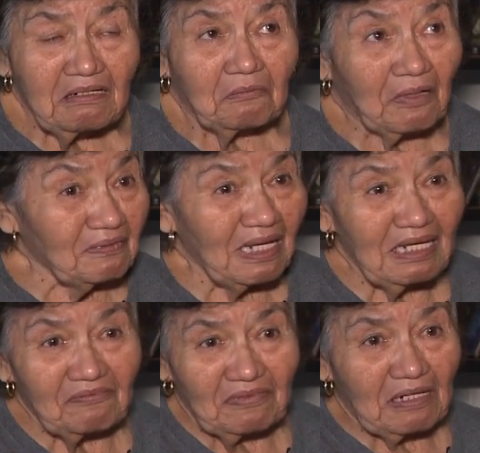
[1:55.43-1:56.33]
well, they
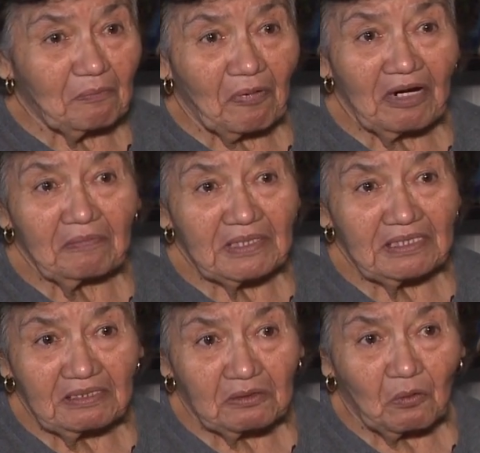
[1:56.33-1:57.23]
live in apartment,
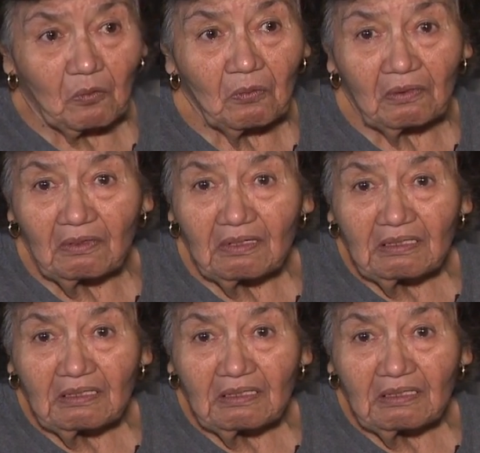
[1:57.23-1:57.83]
It's cool,